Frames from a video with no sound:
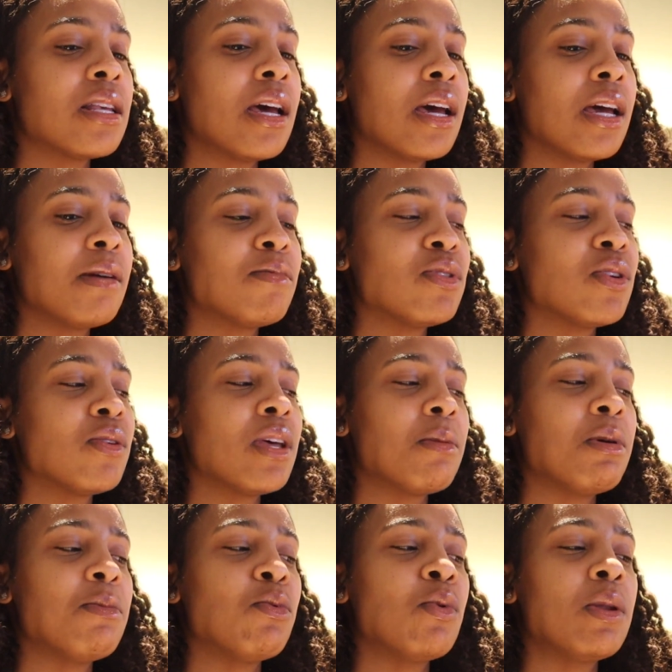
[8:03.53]
time so that
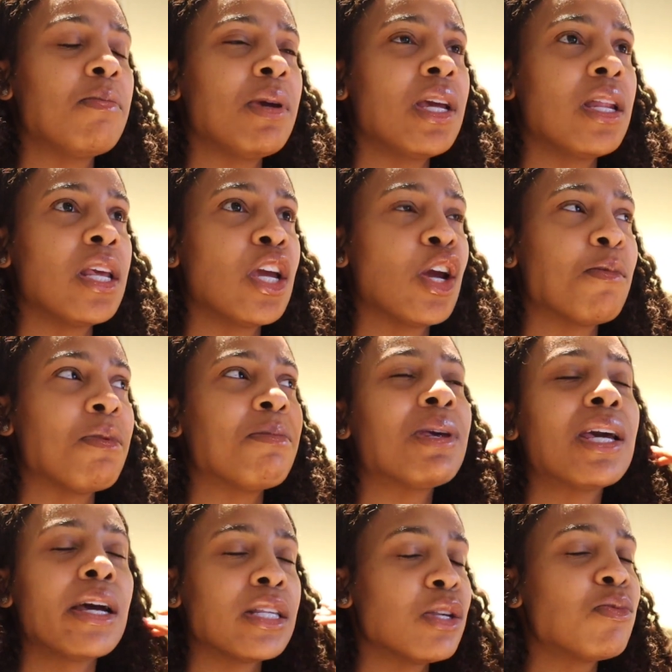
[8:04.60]
people wouldn't be in here, but
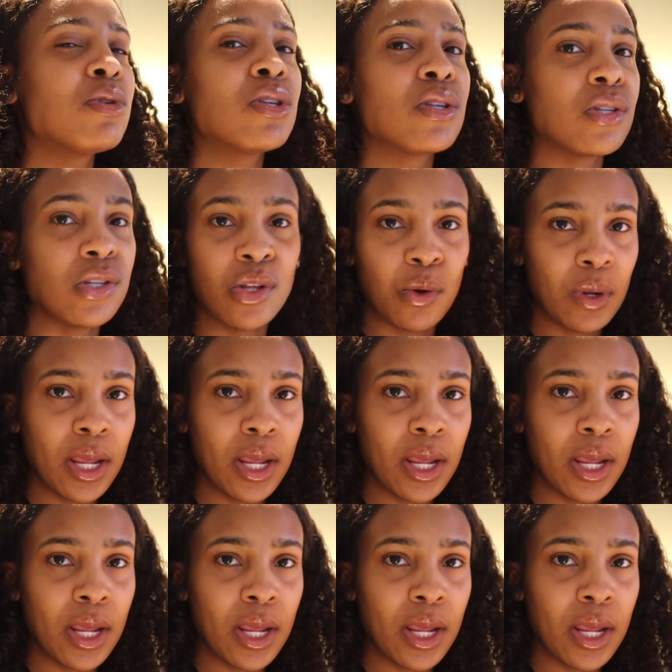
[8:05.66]
because it was a snow